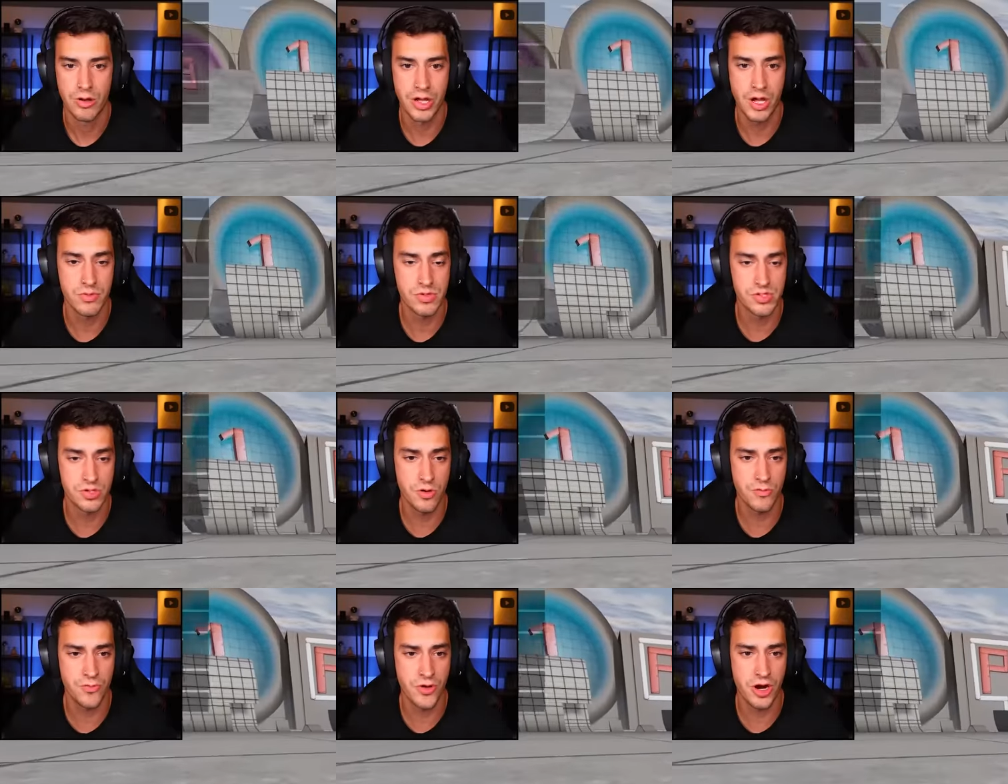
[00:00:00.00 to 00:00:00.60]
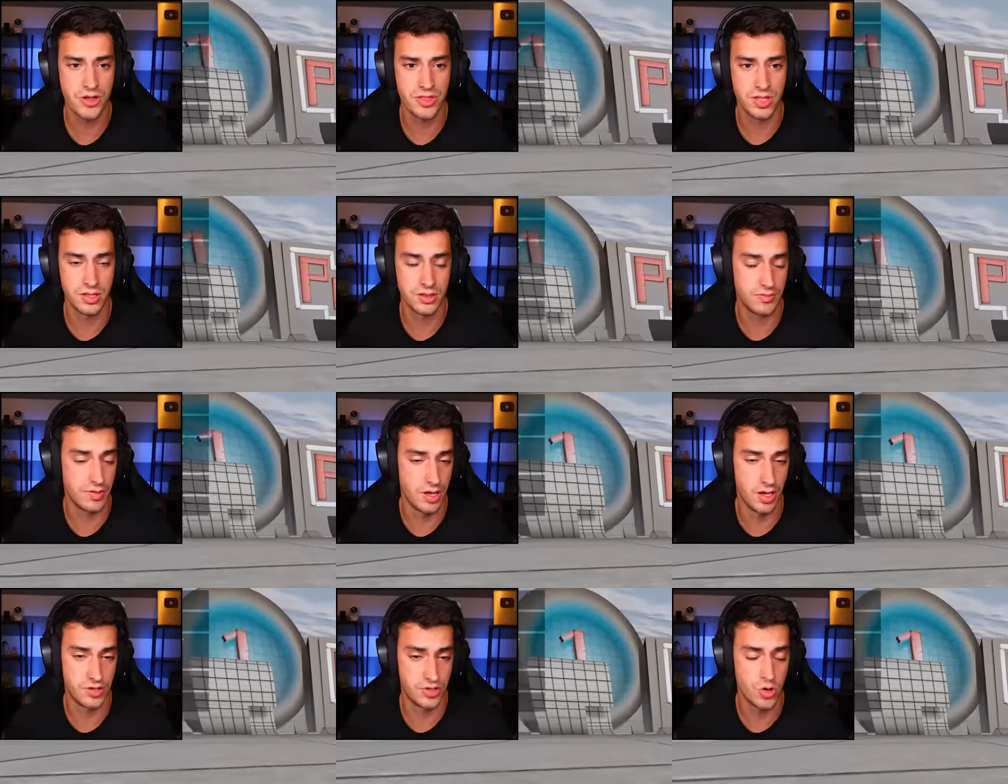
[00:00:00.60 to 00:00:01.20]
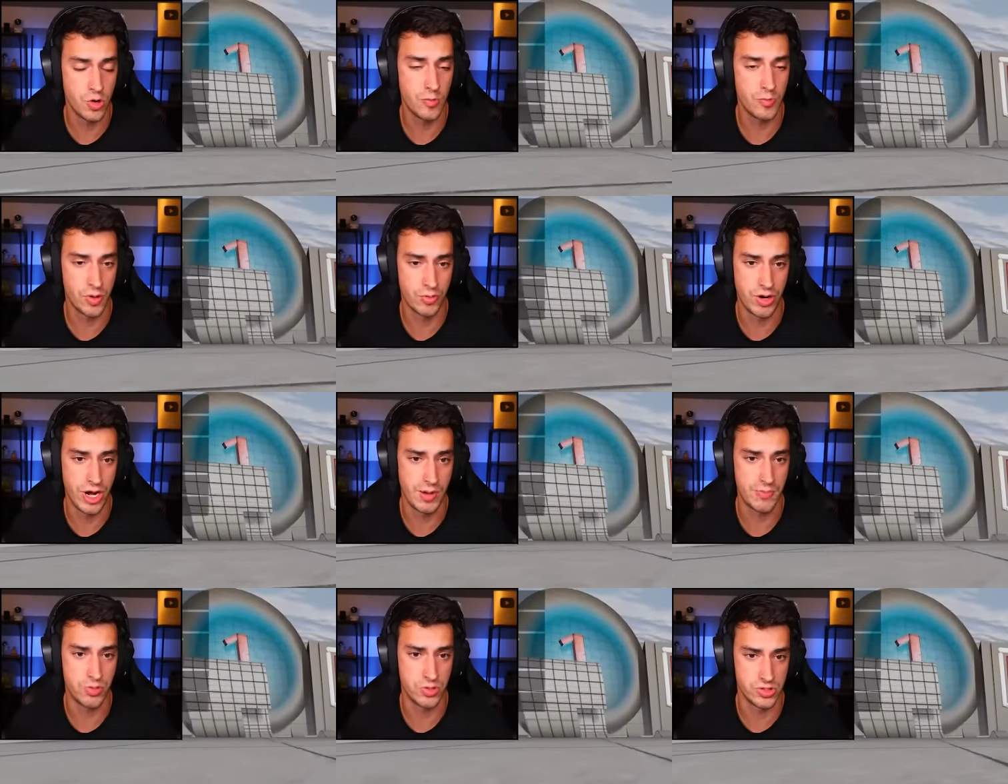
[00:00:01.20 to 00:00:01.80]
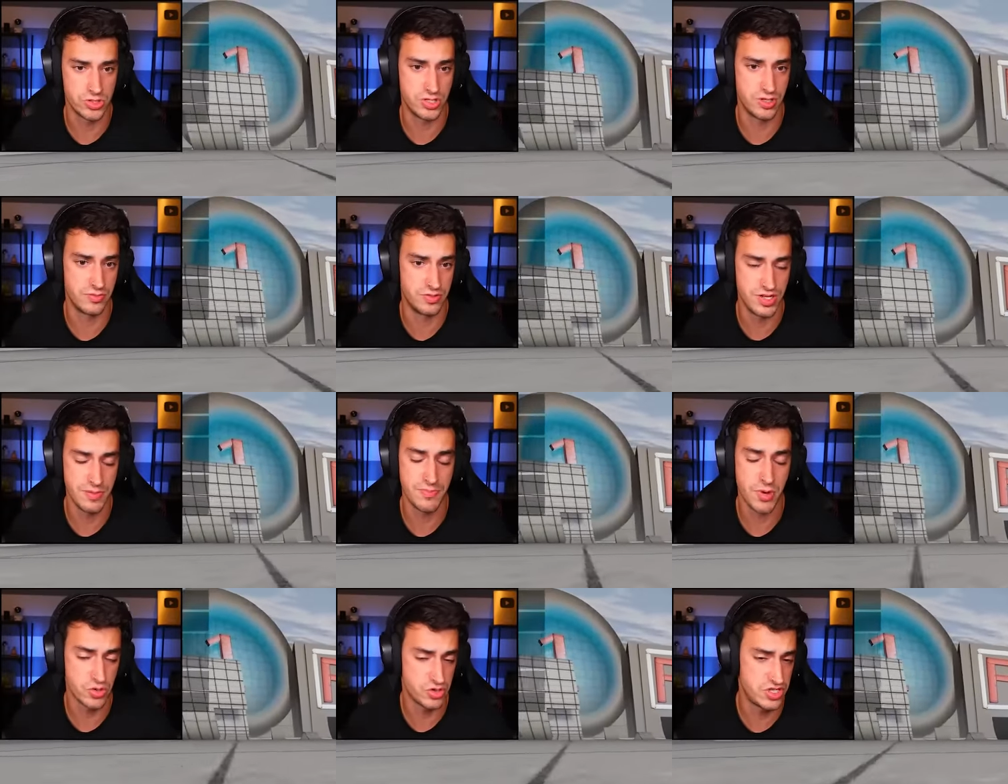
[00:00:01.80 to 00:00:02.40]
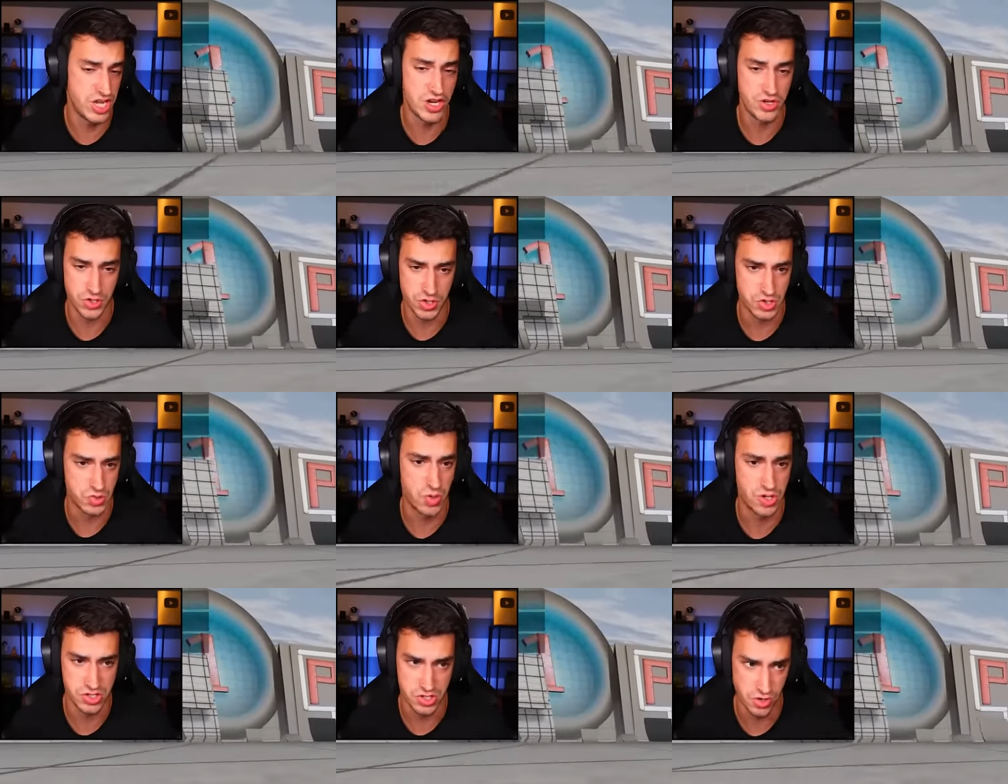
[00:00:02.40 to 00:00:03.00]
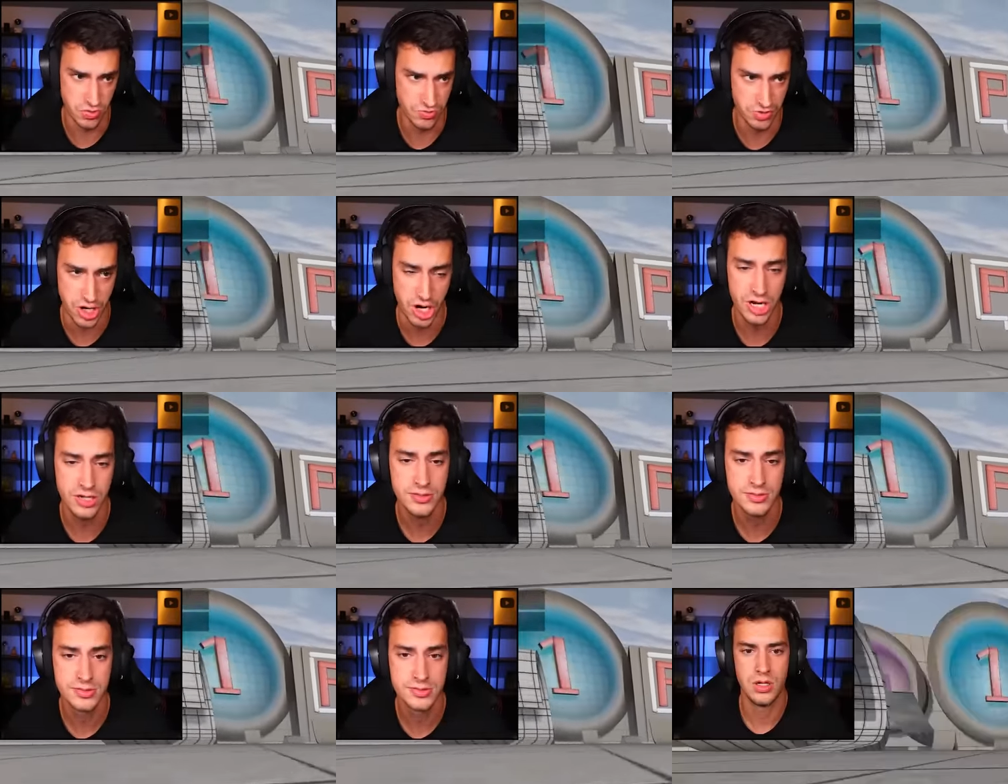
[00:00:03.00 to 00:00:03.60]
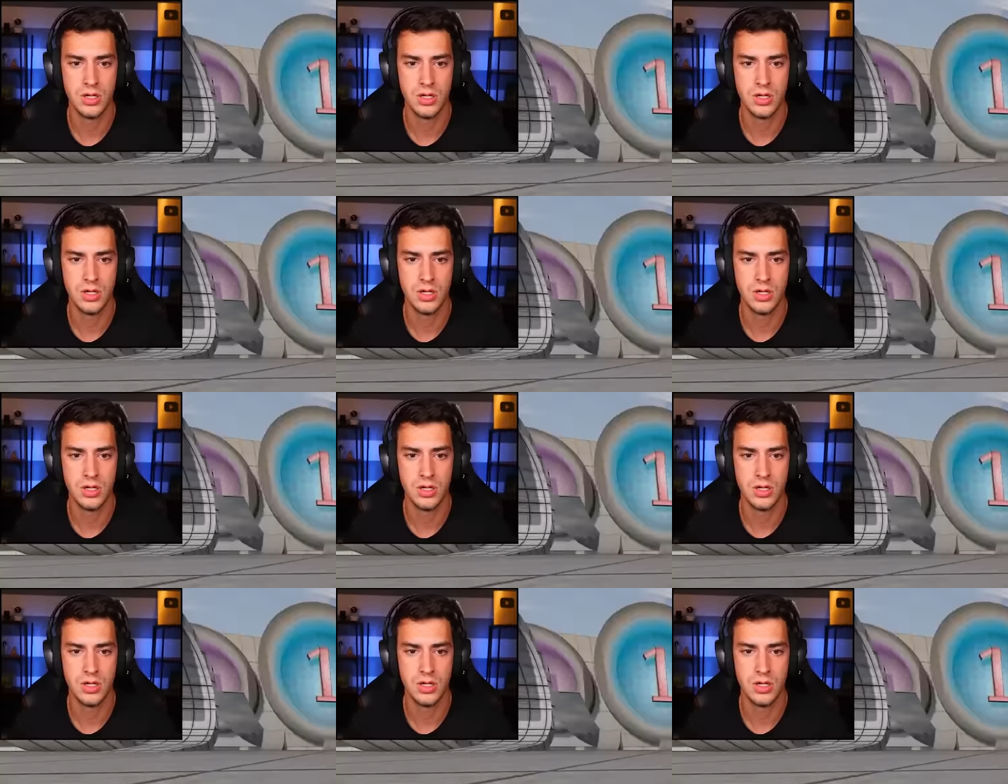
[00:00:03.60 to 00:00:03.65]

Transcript: Okay, well, so far the adorable ramp was the most dangerous one so far.